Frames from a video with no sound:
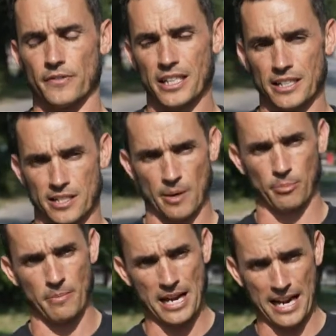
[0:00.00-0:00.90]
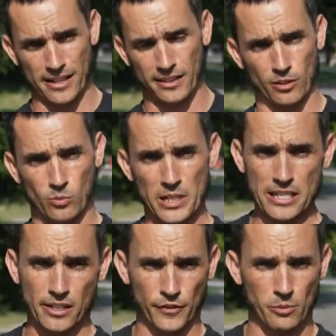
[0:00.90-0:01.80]
if you did simple math, in a
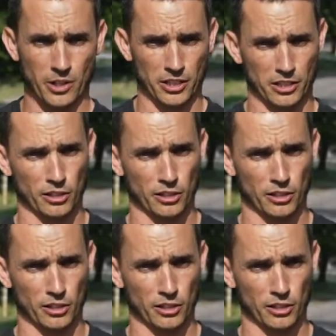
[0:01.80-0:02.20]
week, if you wanted to